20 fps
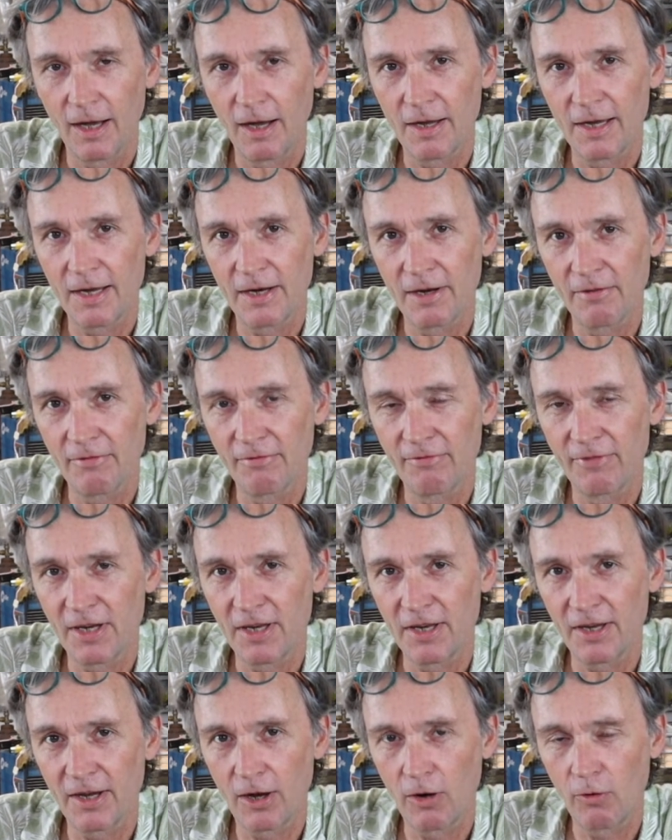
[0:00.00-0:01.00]
in a
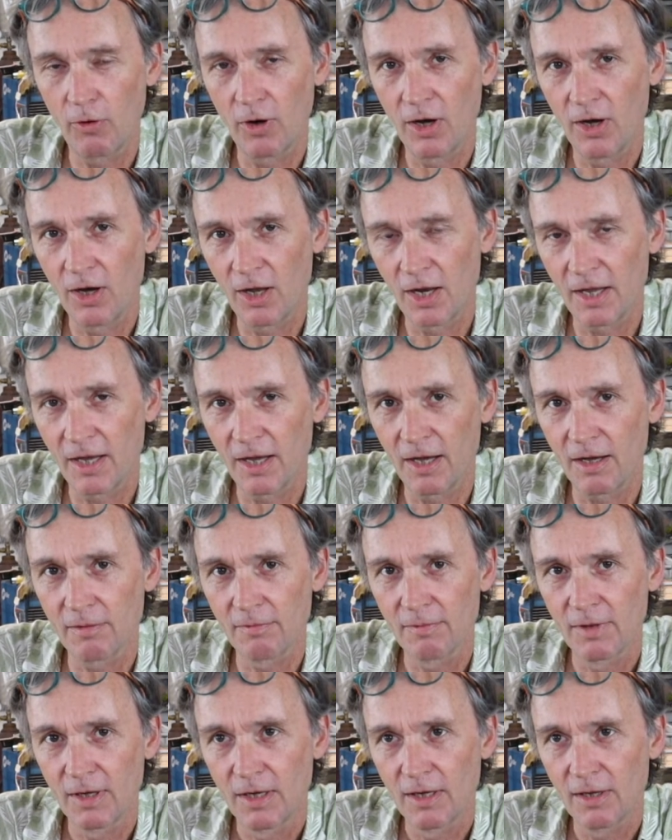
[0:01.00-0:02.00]
video earlier,
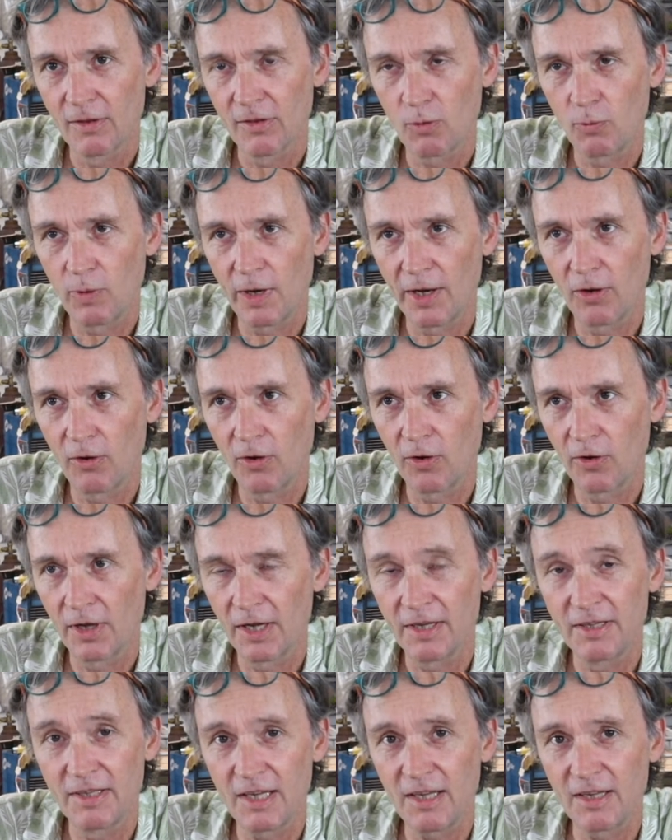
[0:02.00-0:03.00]
the one on
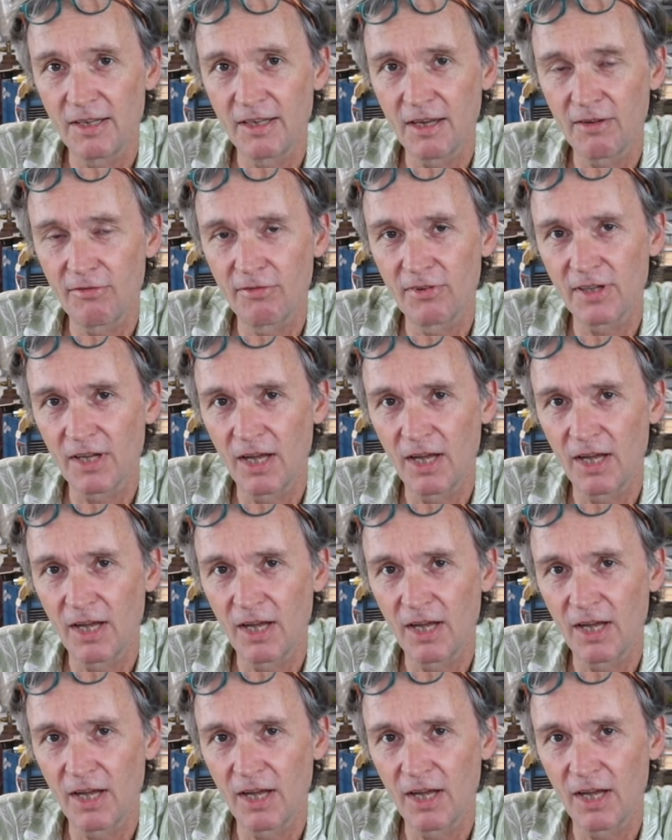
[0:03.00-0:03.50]
adhesives,